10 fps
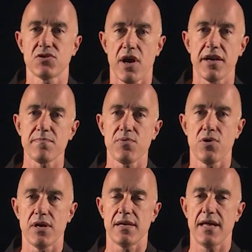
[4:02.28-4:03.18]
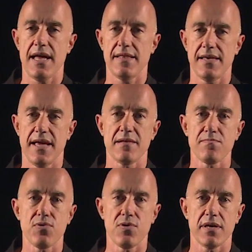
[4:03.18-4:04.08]
starting point and the
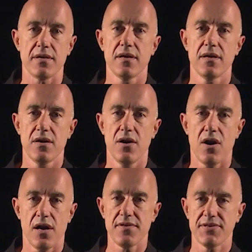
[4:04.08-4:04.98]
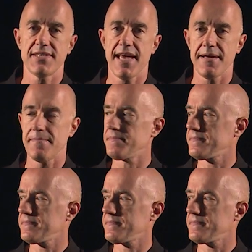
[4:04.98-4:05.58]
endpoint are the same.